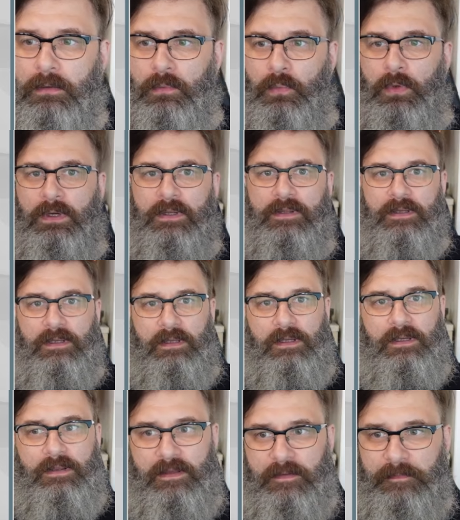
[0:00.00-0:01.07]
what are the
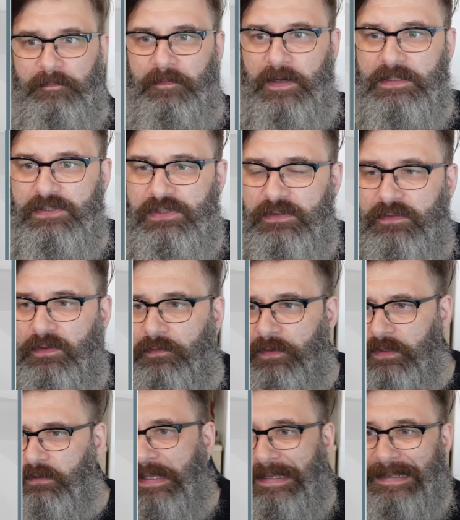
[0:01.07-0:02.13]
kind of the functions of
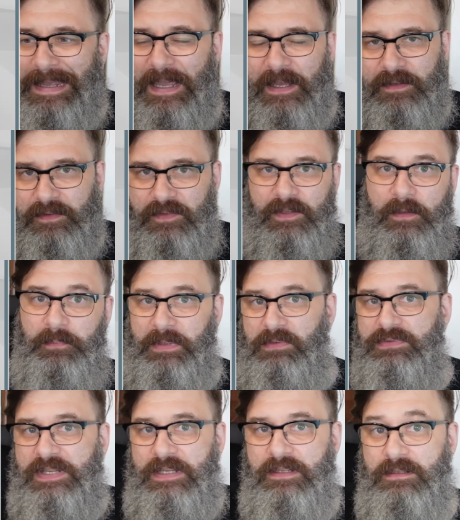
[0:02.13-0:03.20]
it? It has a
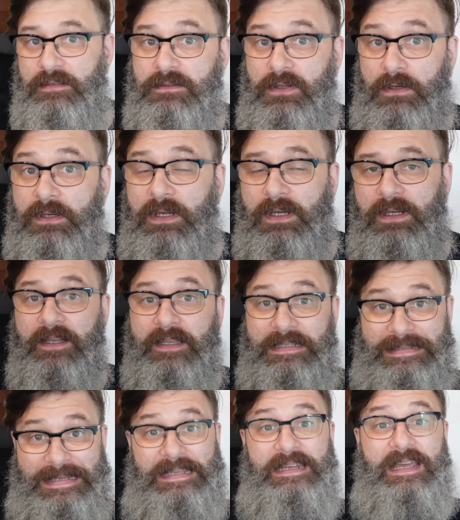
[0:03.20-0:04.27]
built-in Docker
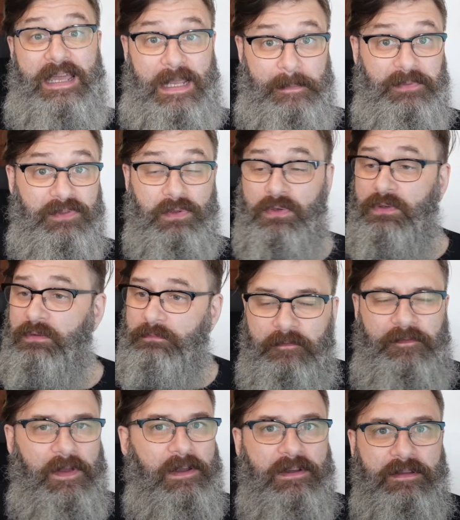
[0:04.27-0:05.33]
container app store,
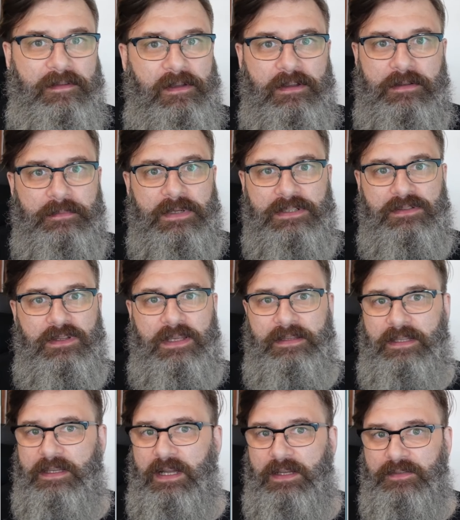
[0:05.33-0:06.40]
very, very much like
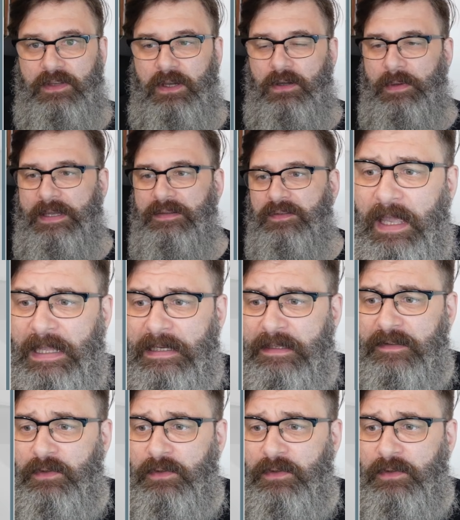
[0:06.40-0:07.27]
the Casa OS. And it's